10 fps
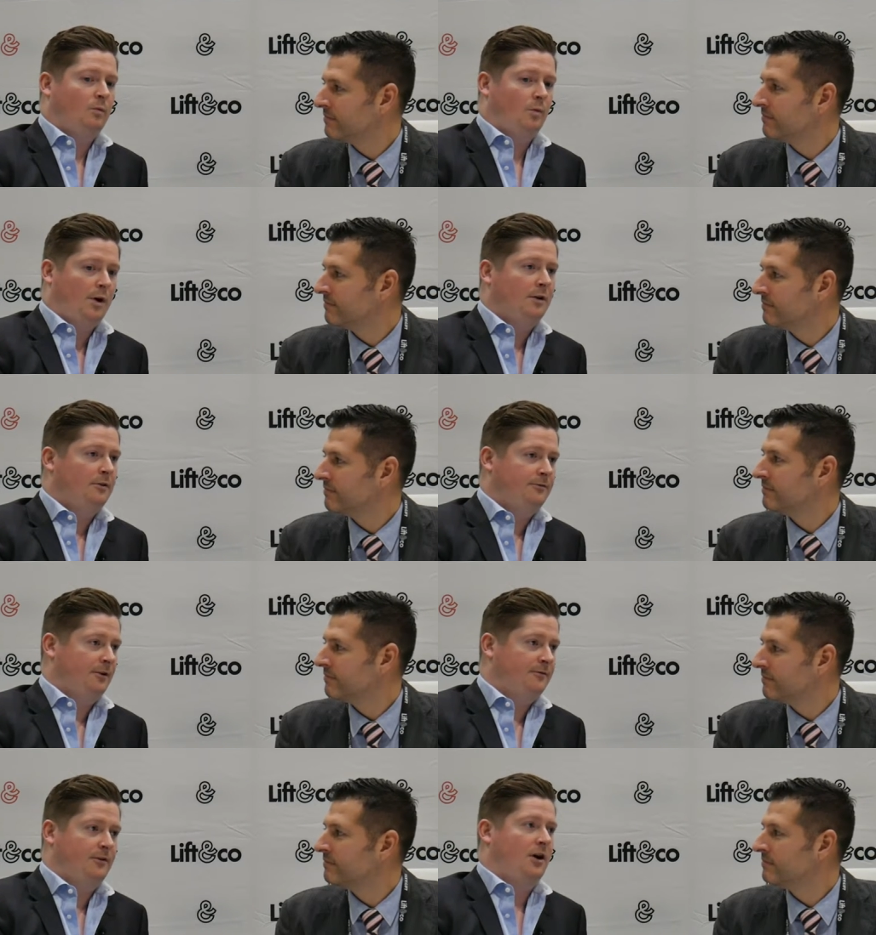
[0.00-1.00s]
Speaker 1: one
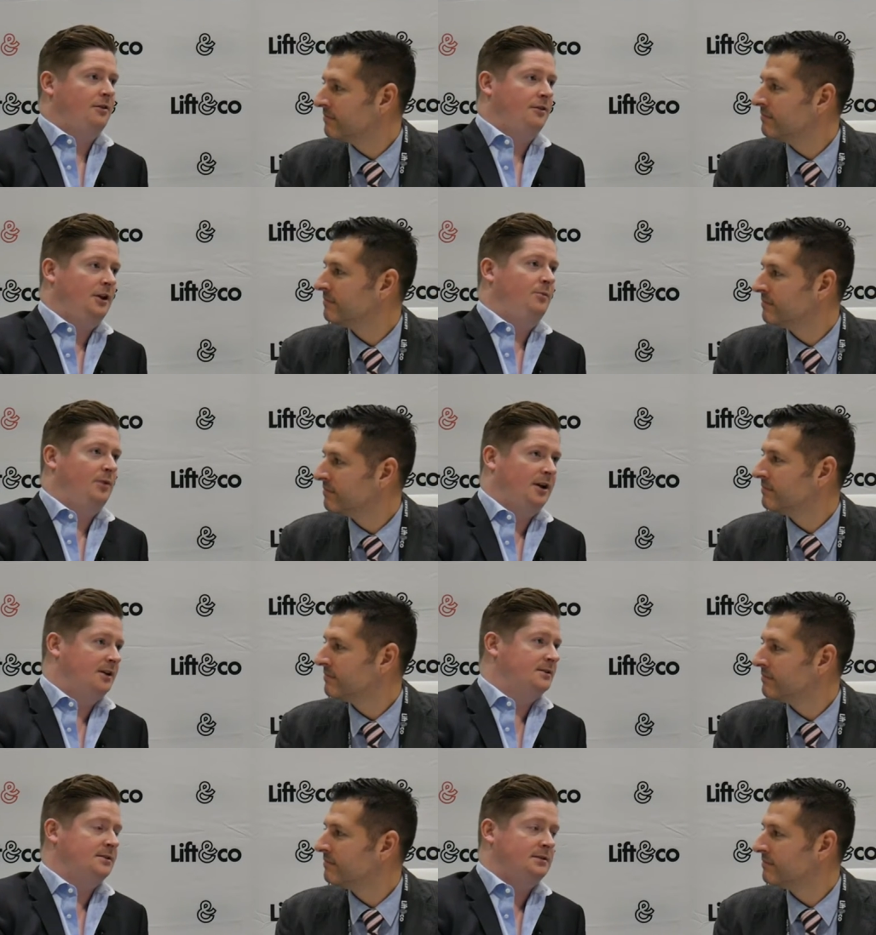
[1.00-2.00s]
of, if not the
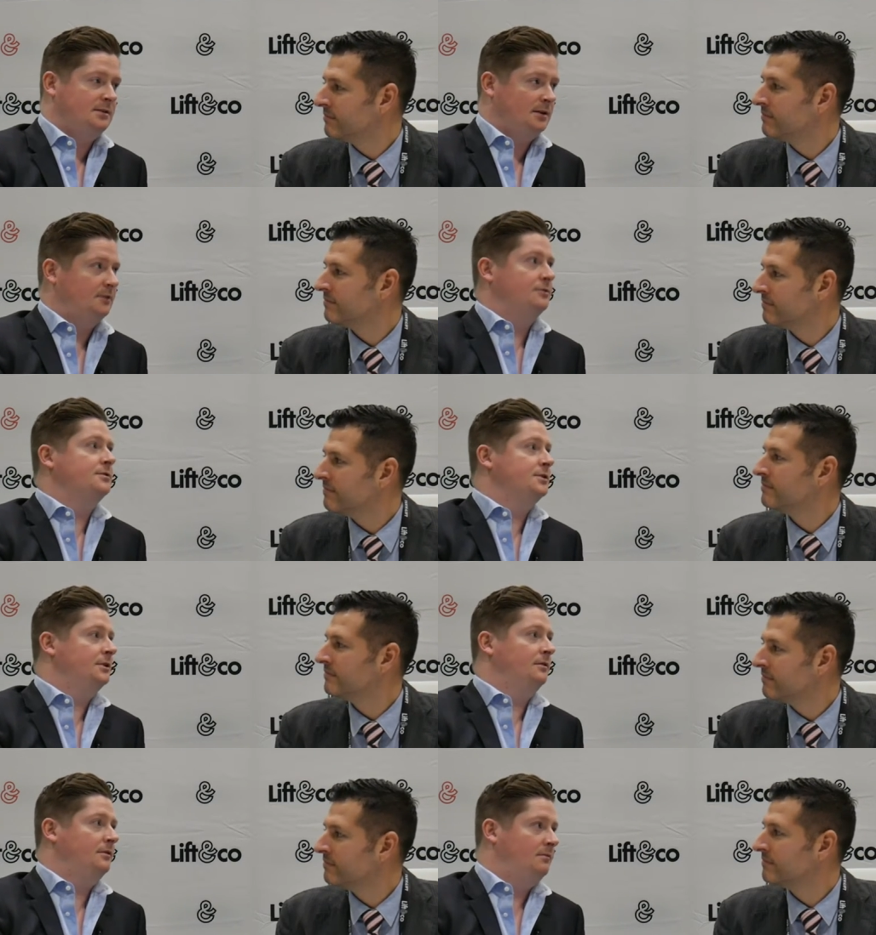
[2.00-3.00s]
biggest sectors
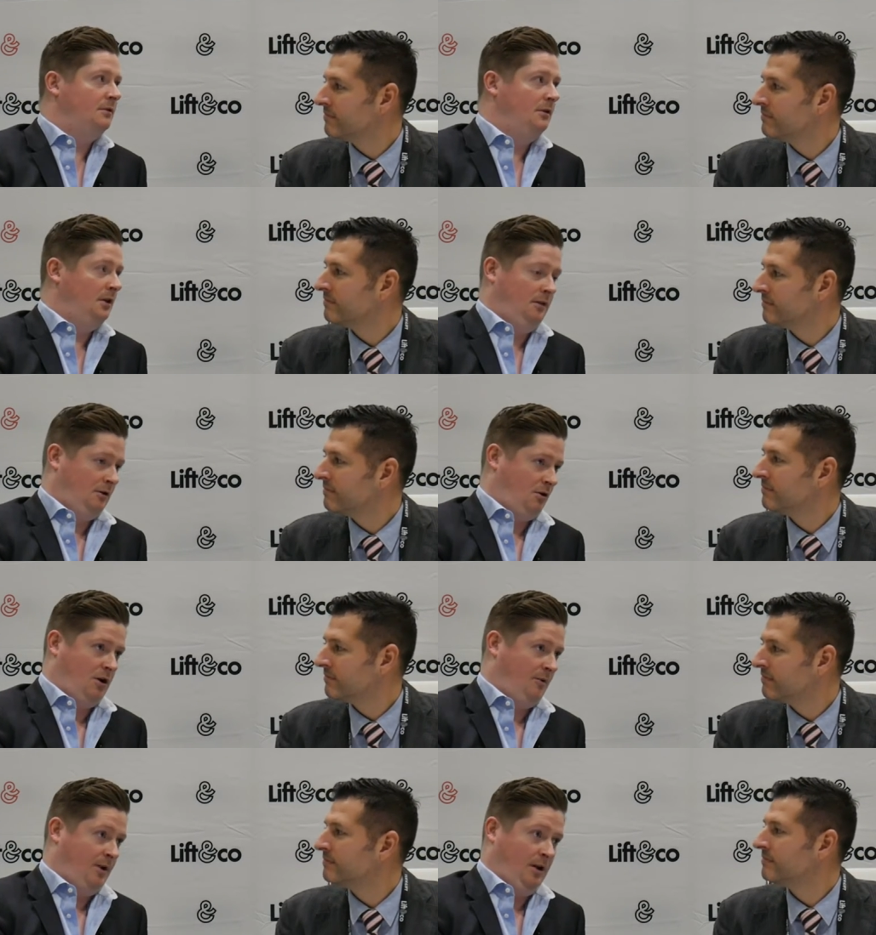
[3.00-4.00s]
in, the
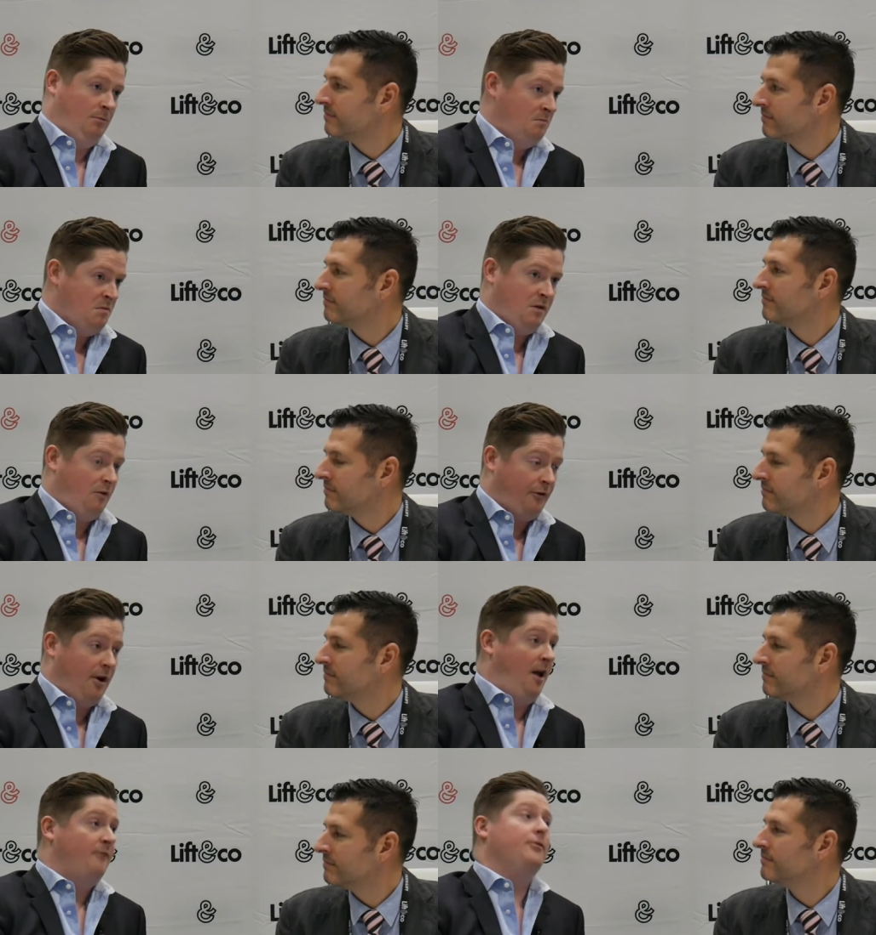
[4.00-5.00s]
economy
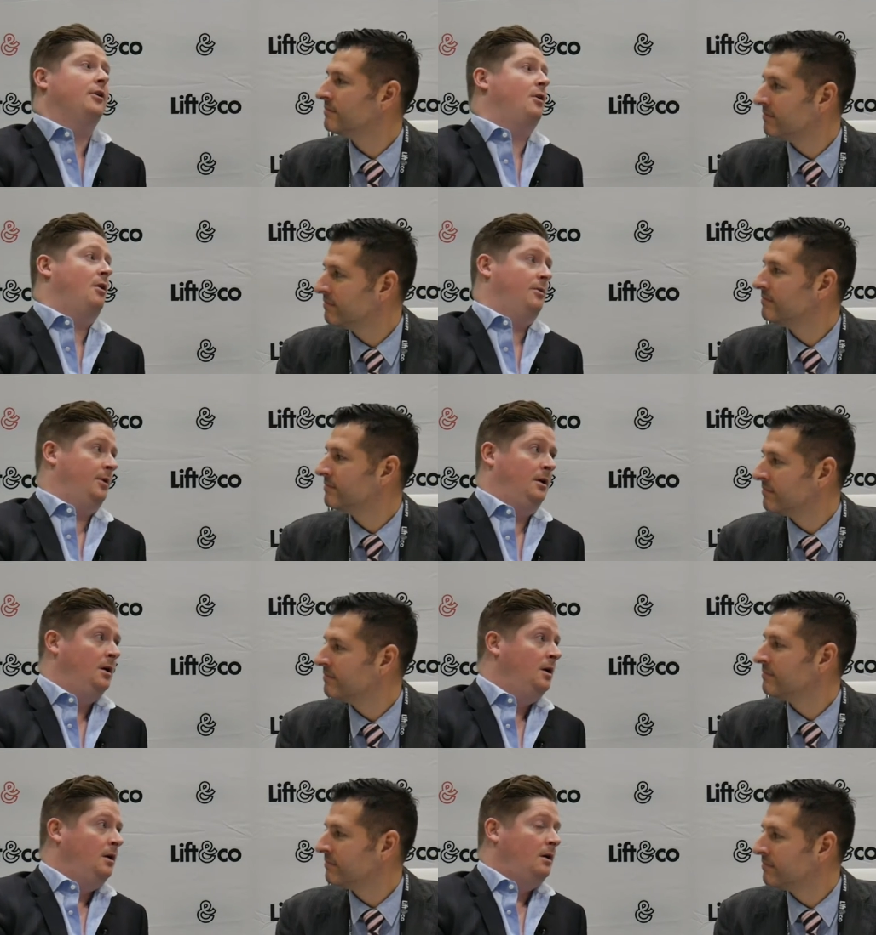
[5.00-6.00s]
for every economy.
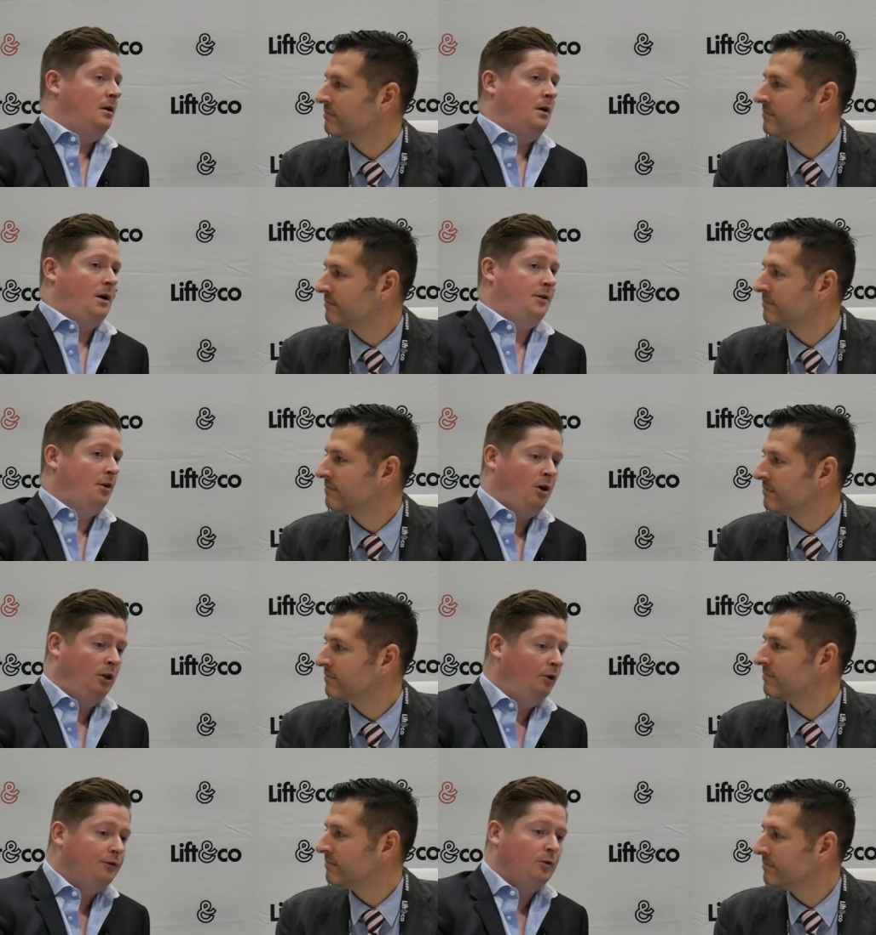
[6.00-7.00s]
Uh, I think
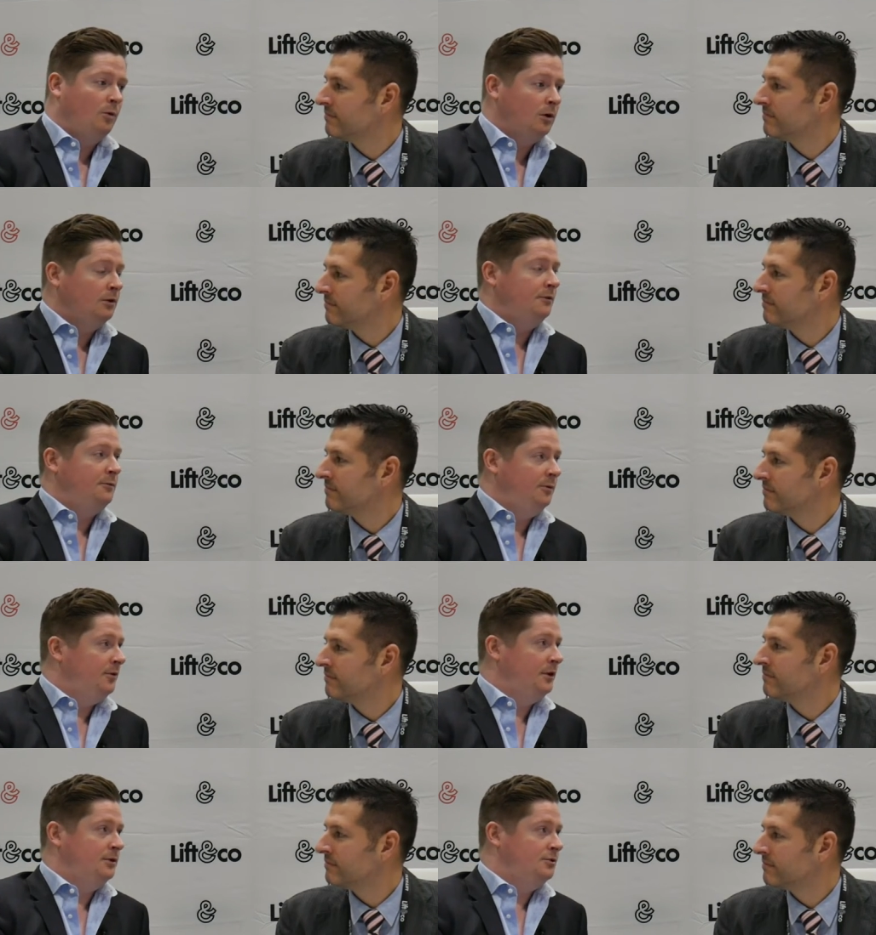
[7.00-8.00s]
all over the world there's
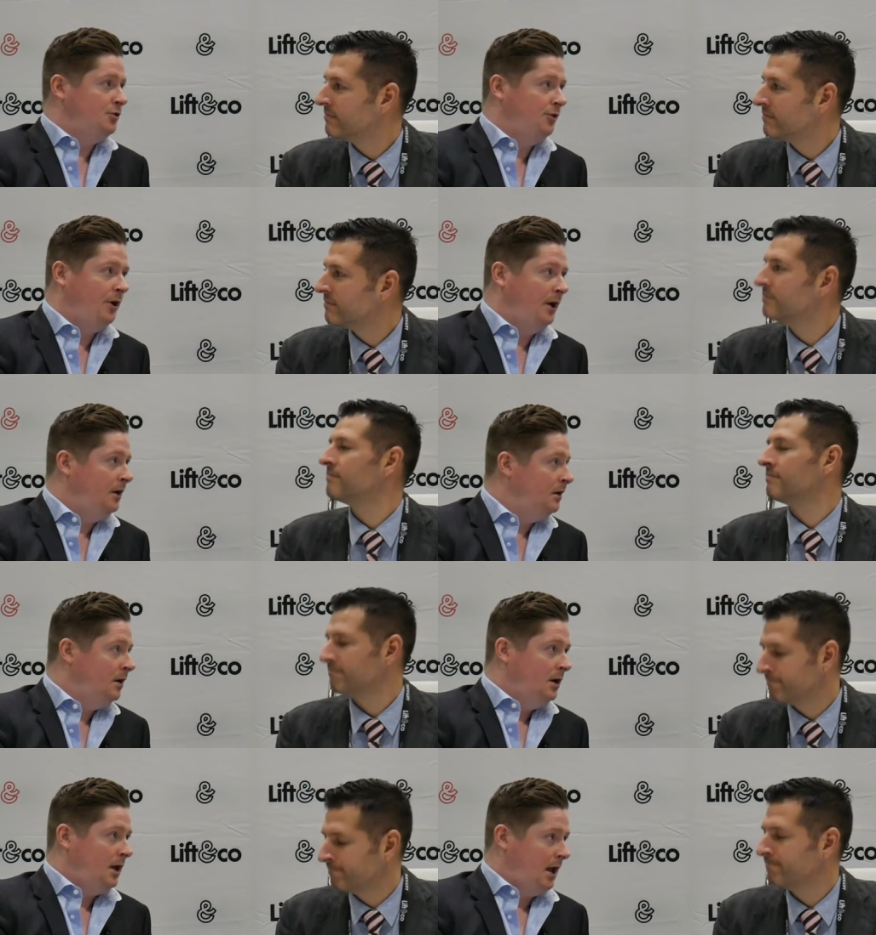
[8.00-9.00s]
people that enjoy
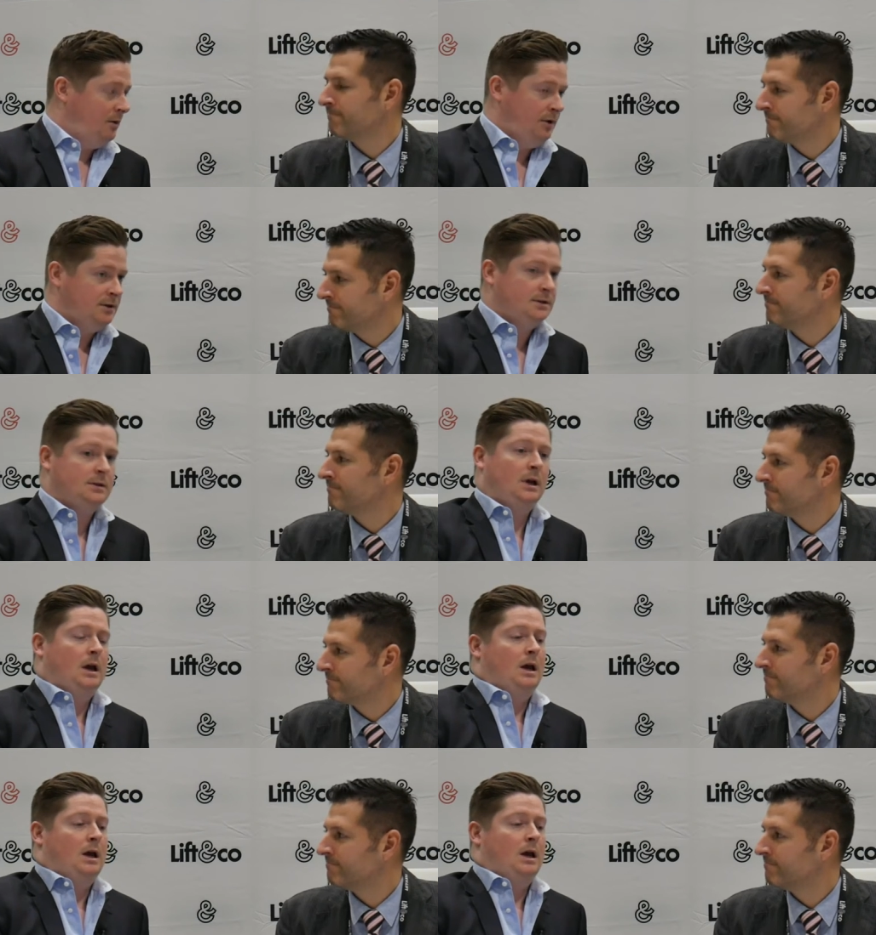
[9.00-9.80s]
cannabis.